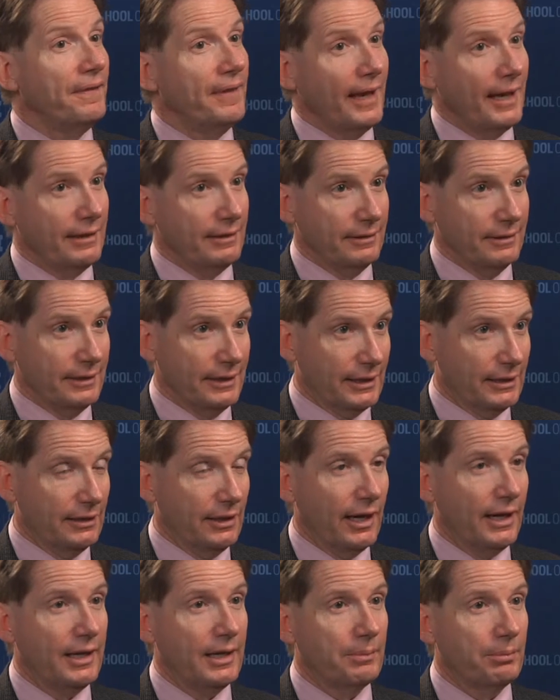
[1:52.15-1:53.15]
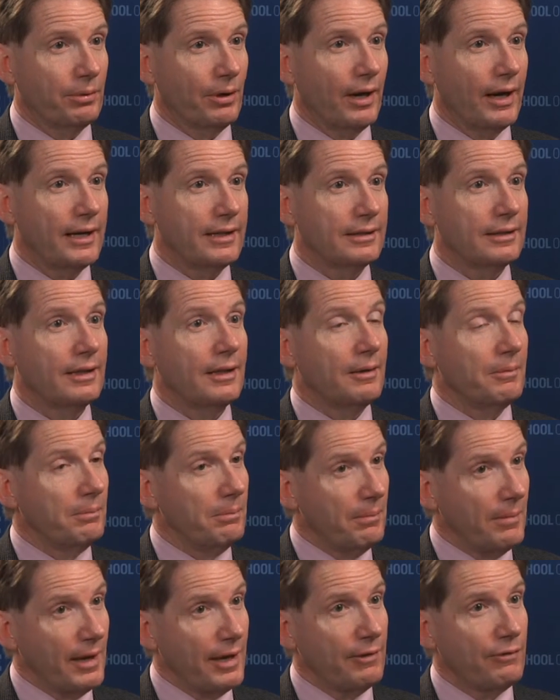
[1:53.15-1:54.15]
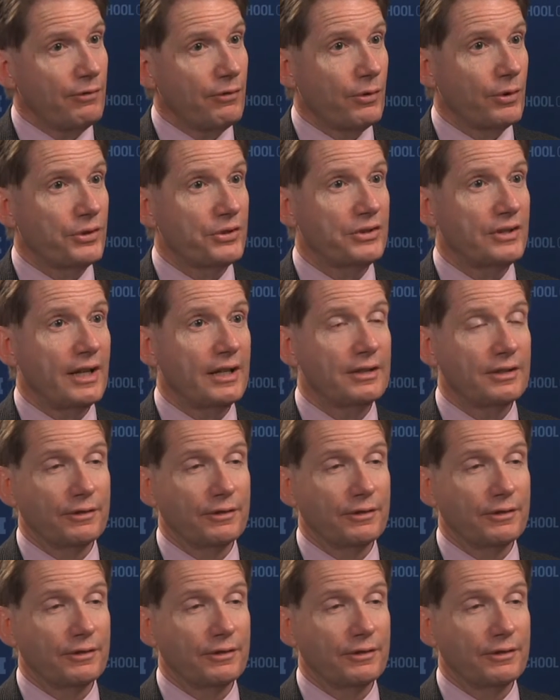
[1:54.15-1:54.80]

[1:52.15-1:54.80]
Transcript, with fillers: that declining price may force states